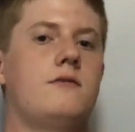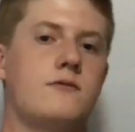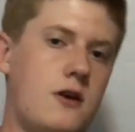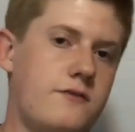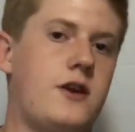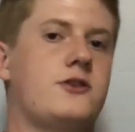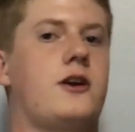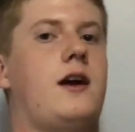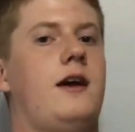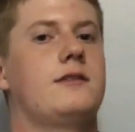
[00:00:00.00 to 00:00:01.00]
Wrong
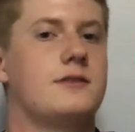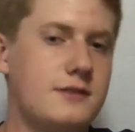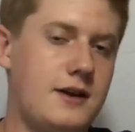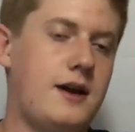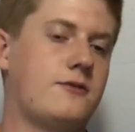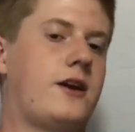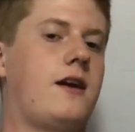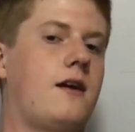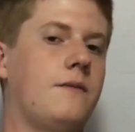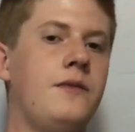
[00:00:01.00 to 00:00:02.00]
franchise. I don't
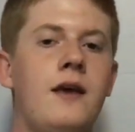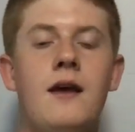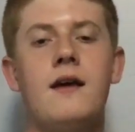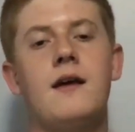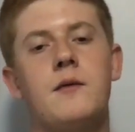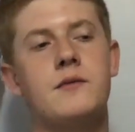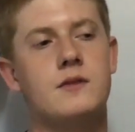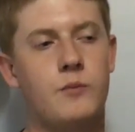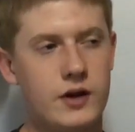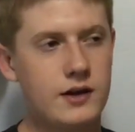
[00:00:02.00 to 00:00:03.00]
care.
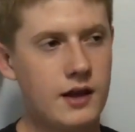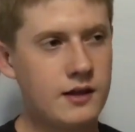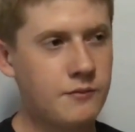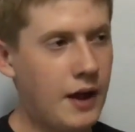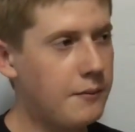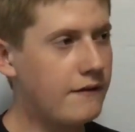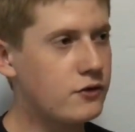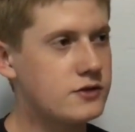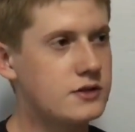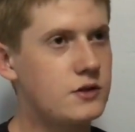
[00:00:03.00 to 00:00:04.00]
But in Batman
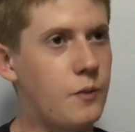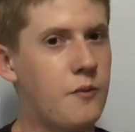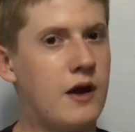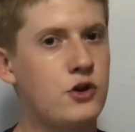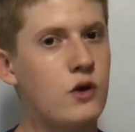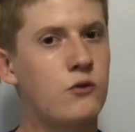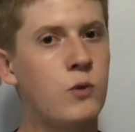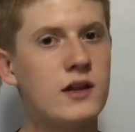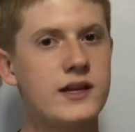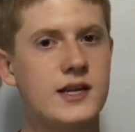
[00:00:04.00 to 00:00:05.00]
vs. Superman, you could
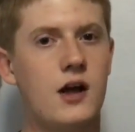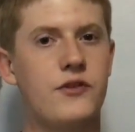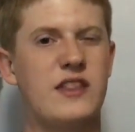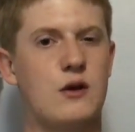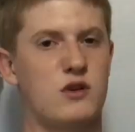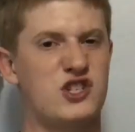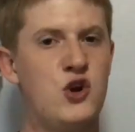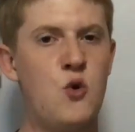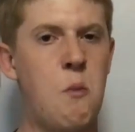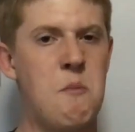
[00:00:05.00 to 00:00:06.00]
really tell that they were
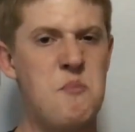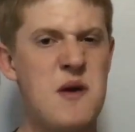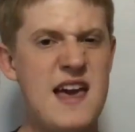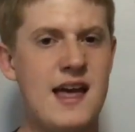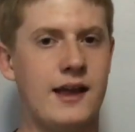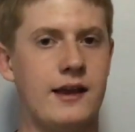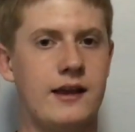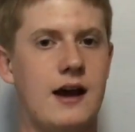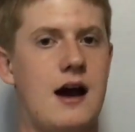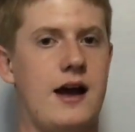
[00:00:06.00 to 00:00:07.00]
two big
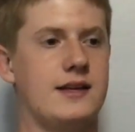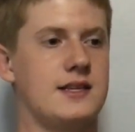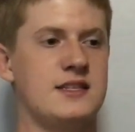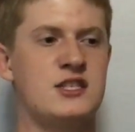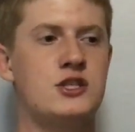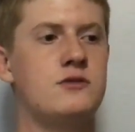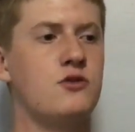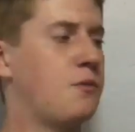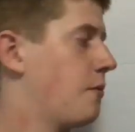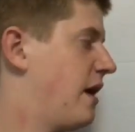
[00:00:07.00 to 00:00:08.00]
guys, and
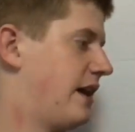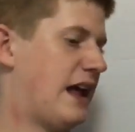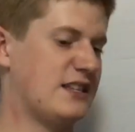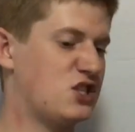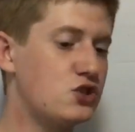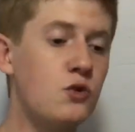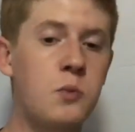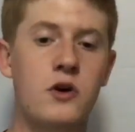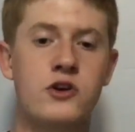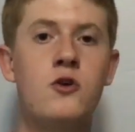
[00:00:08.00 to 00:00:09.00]
Superman had
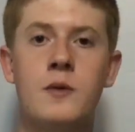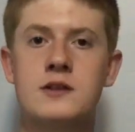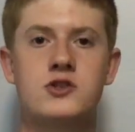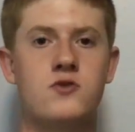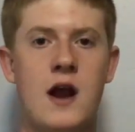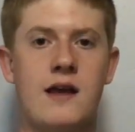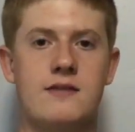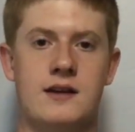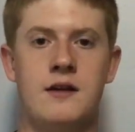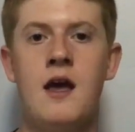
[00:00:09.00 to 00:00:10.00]
superhuman strength, and